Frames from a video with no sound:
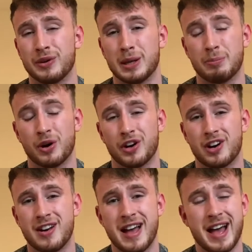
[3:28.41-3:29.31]
real
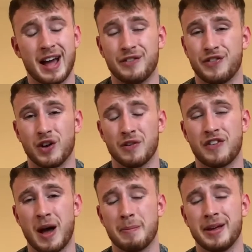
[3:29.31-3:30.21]
butter and full
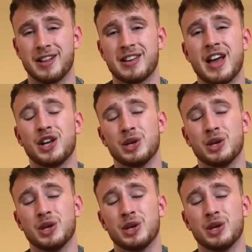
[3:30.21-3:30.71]
fat milk,